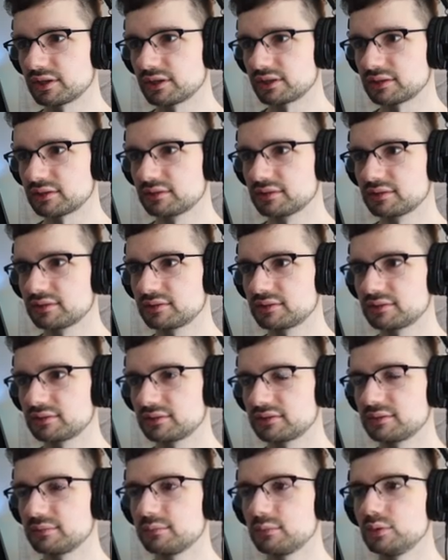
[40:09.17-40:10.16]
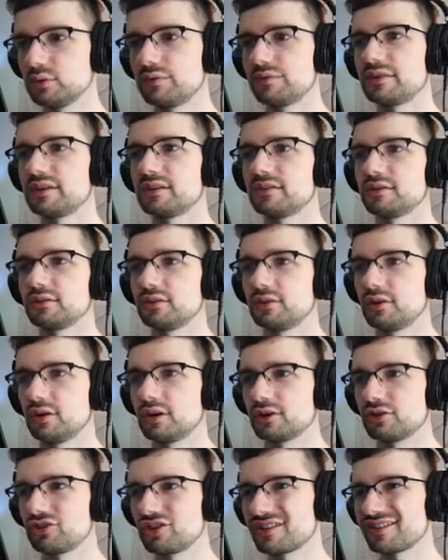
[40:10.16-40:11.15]
to move things
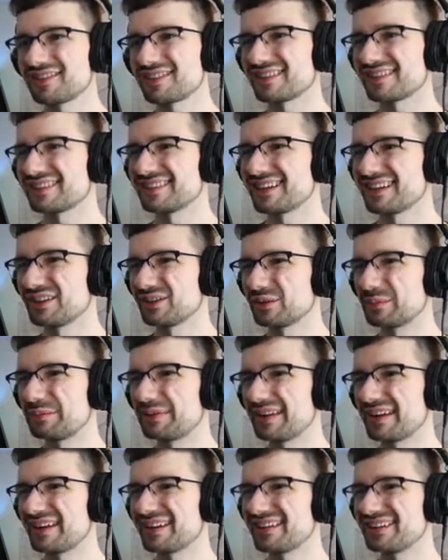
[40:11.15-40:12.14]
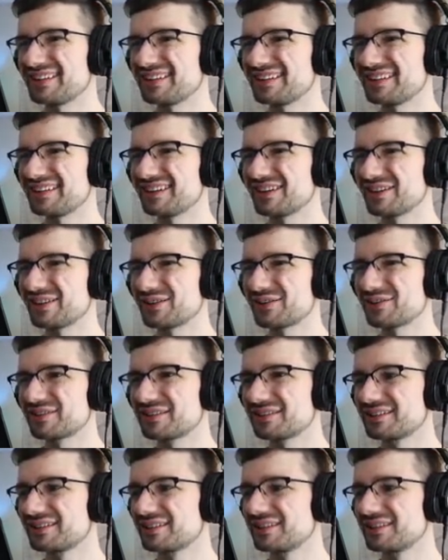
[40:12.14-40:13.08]
along just a little bit, you know,